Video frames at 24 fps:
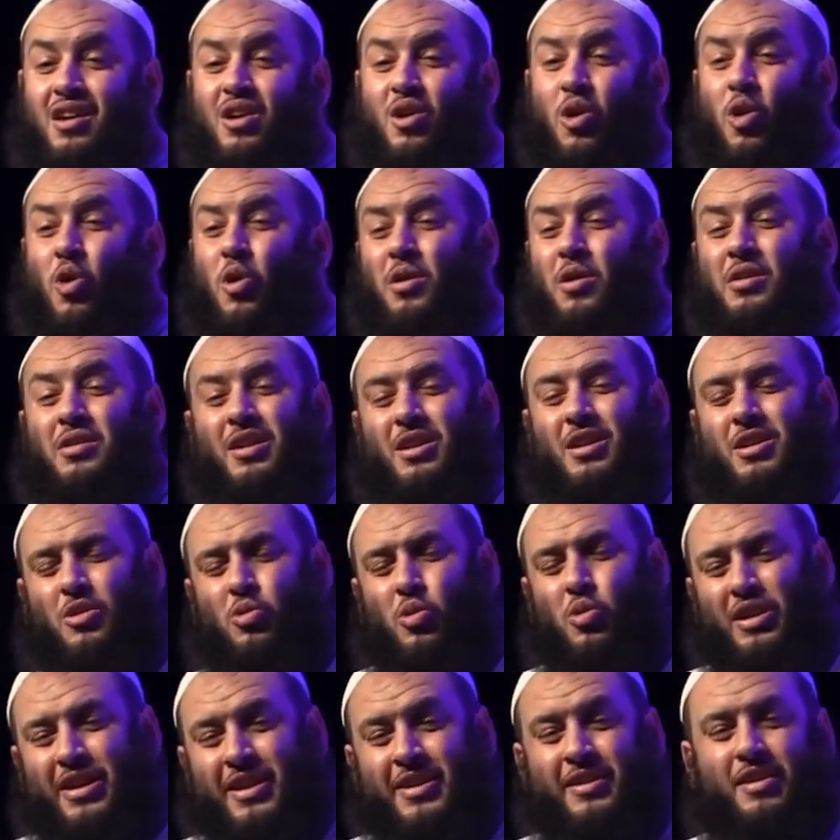Or it
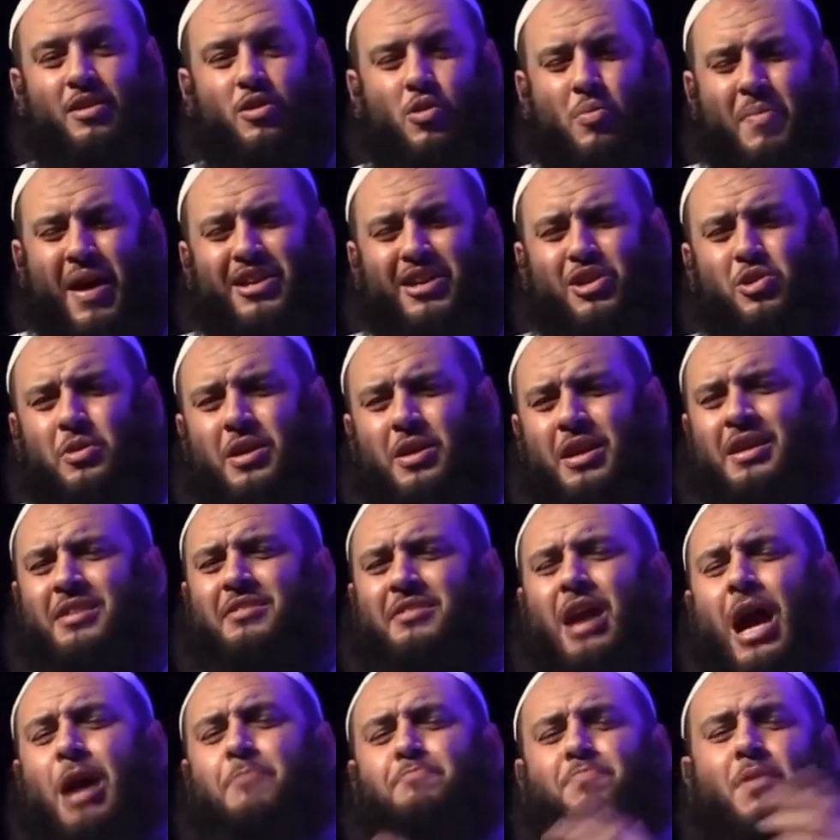will, in, it will make you
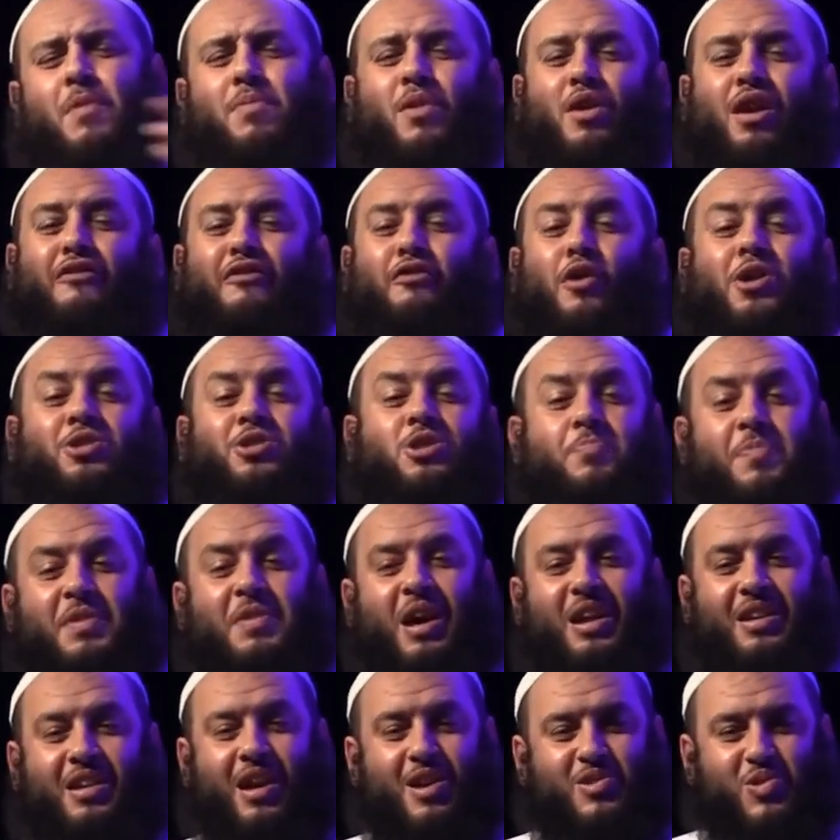incapable of worshipping
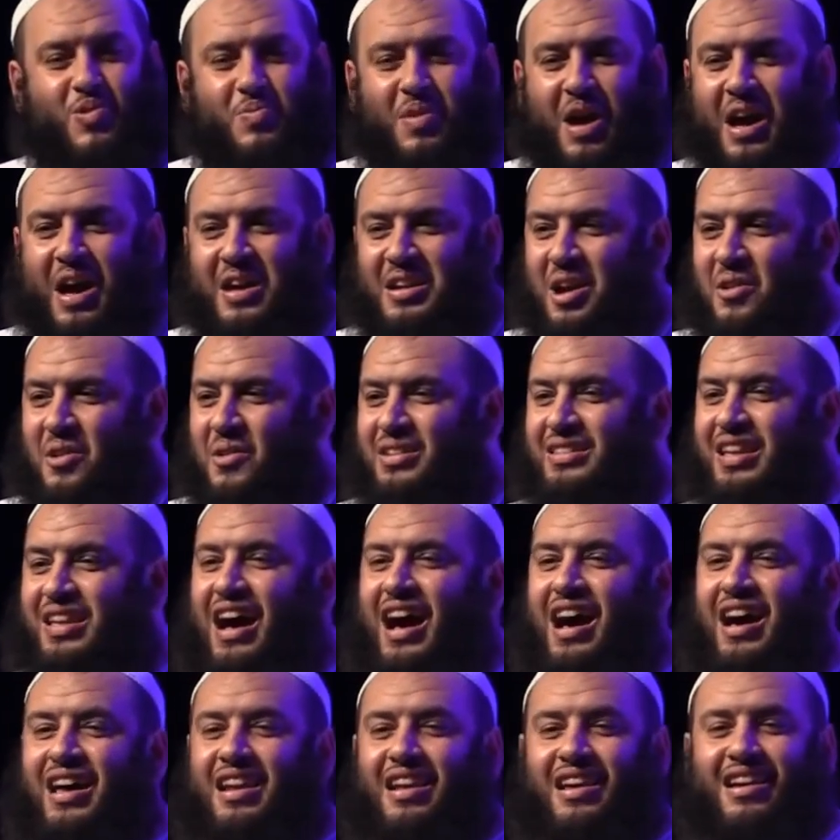Allah subhanahu wa
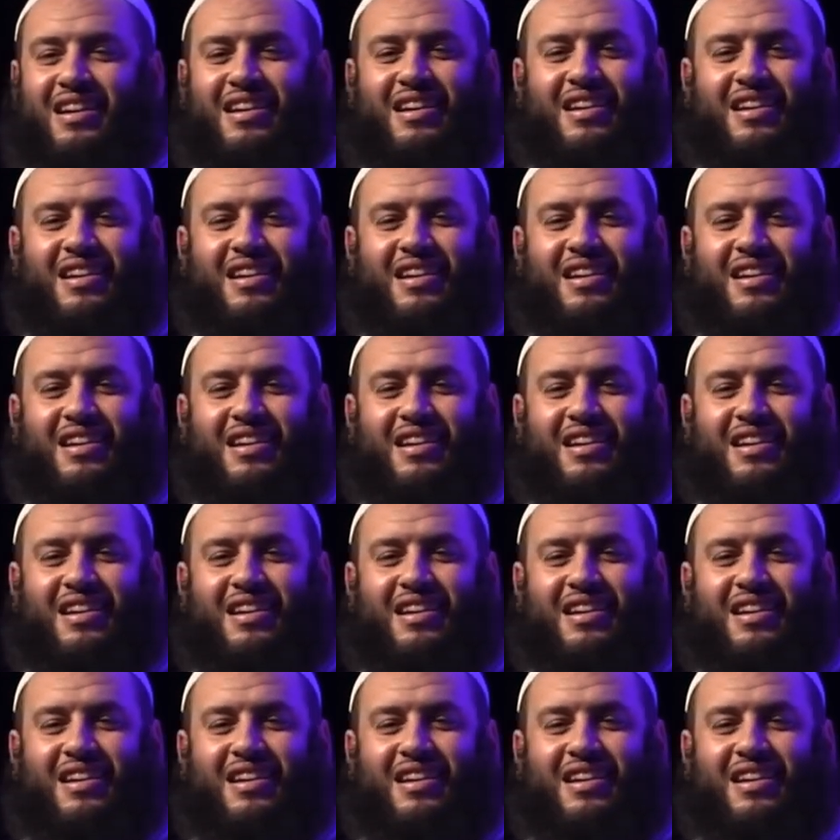ta'ala.